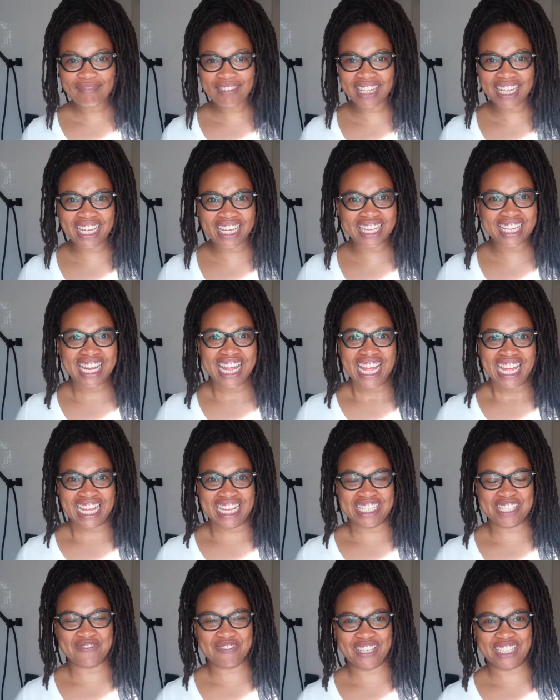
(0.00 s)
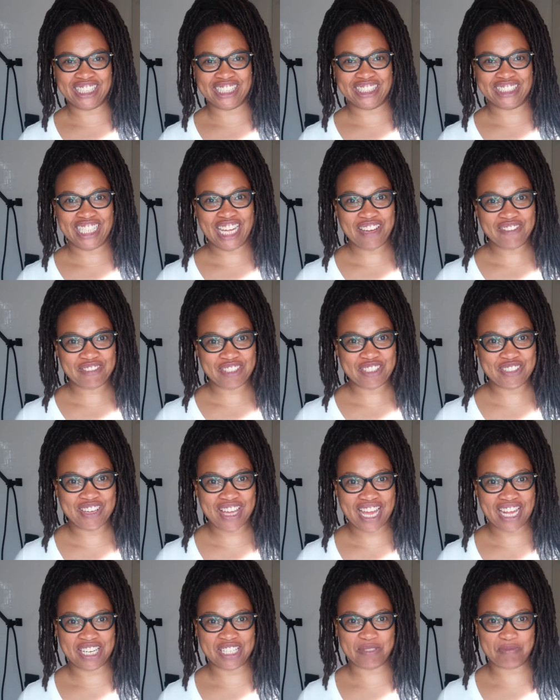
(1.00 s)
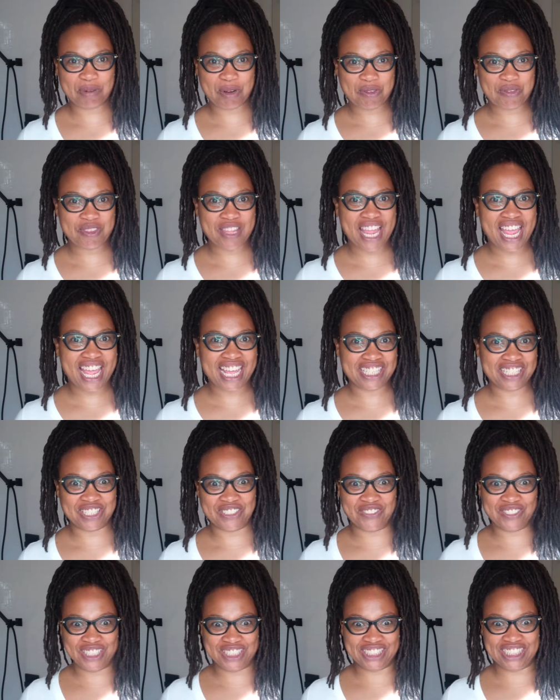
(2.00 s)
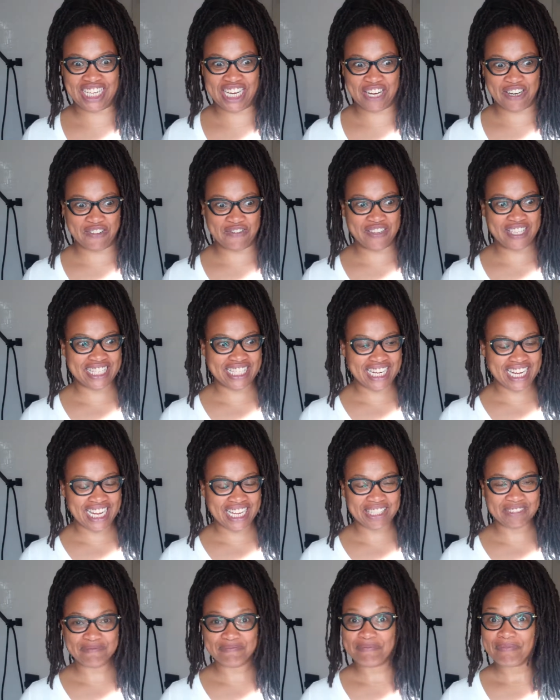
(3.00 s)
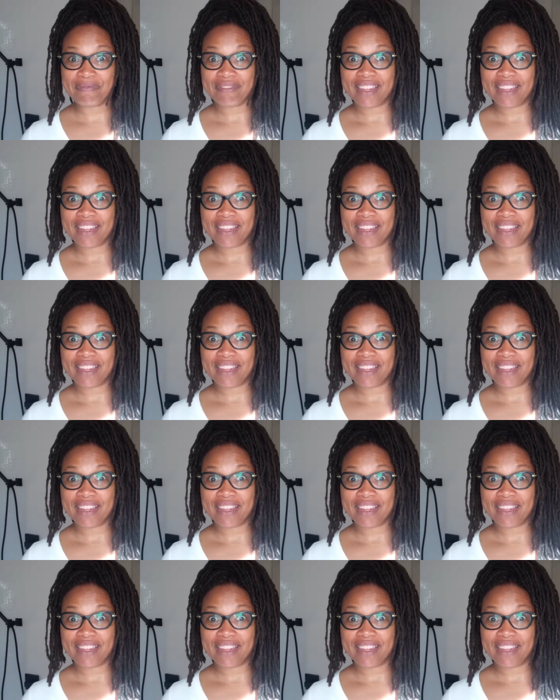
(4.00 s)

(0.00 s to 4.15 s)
And because my little nephew had his birthday, so we're just here visiting.